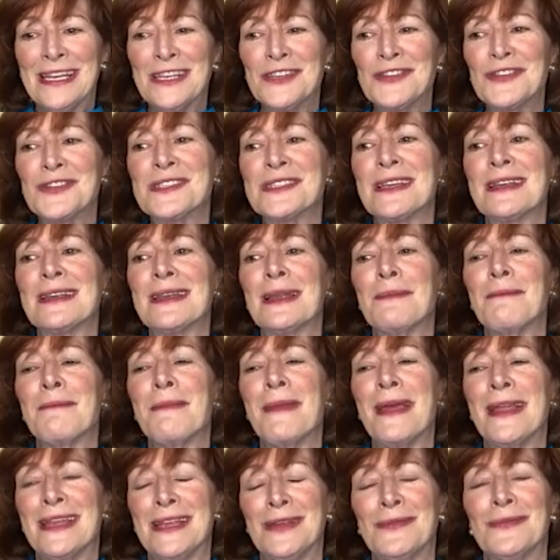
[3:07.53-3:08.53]
interested in
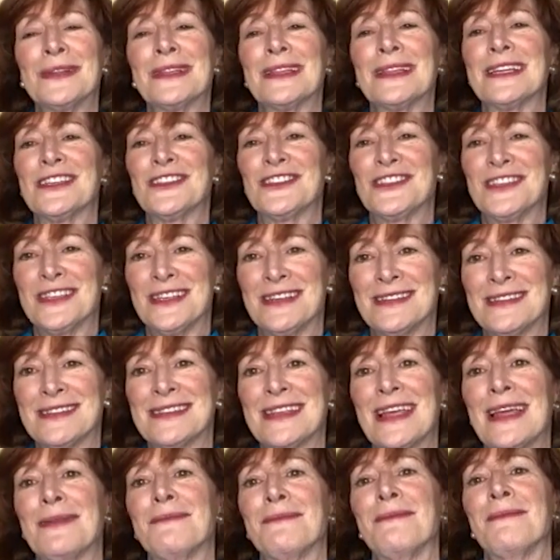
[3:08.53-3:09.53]
many religions
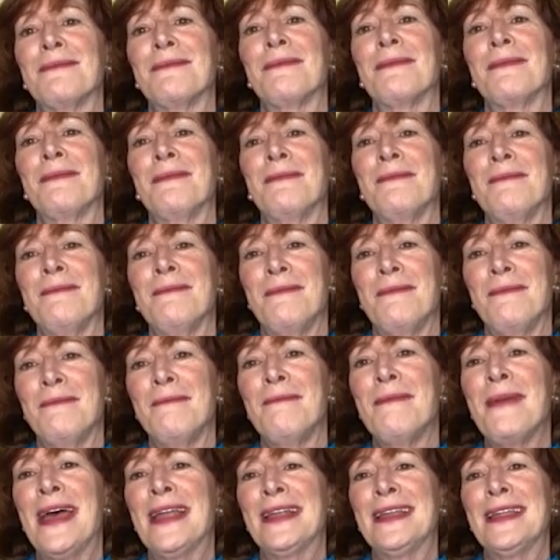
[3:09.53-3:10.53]
and
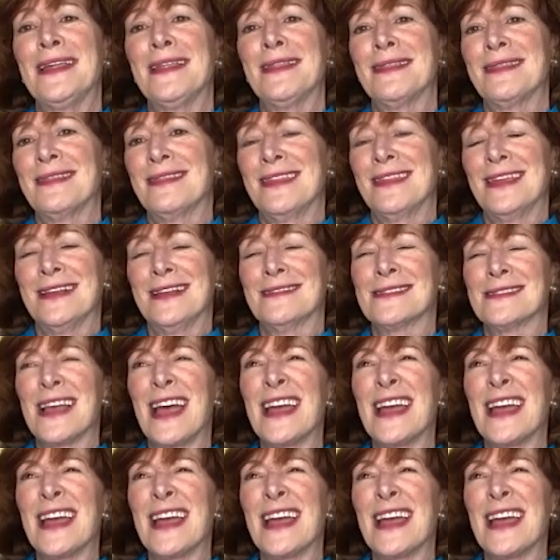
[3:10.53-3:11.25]
many things.